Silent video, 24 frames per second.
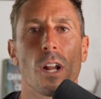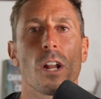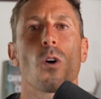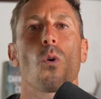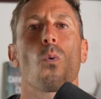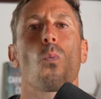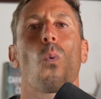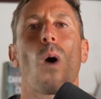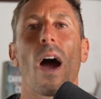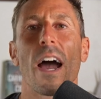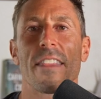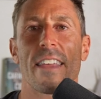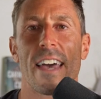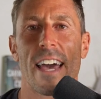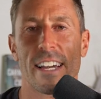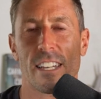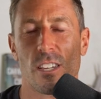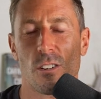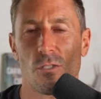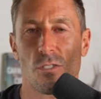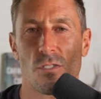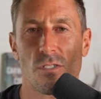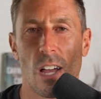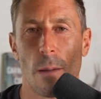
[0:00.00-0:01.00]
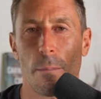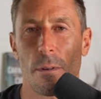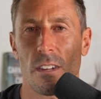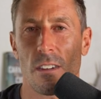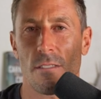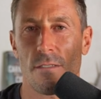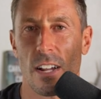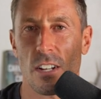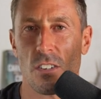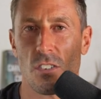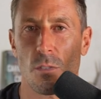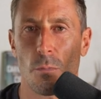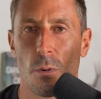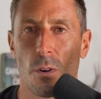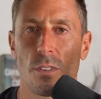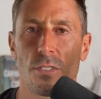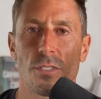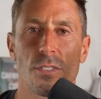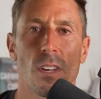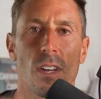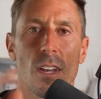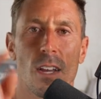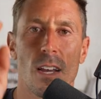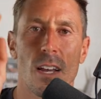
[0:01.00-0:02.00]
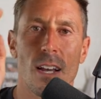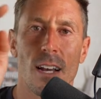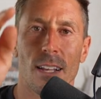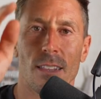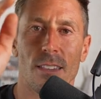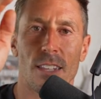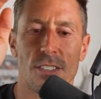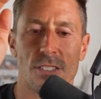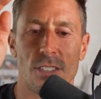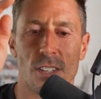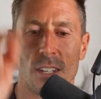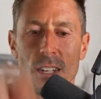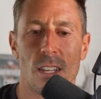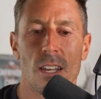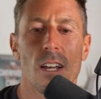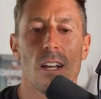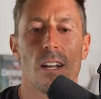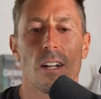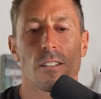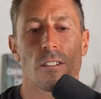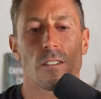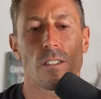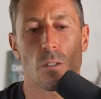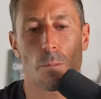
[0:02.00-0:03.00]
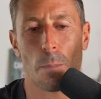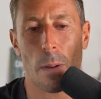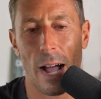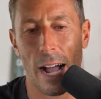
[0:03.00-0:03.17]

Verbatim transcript: want to know why the heck you should stop eating vegetables, listen to this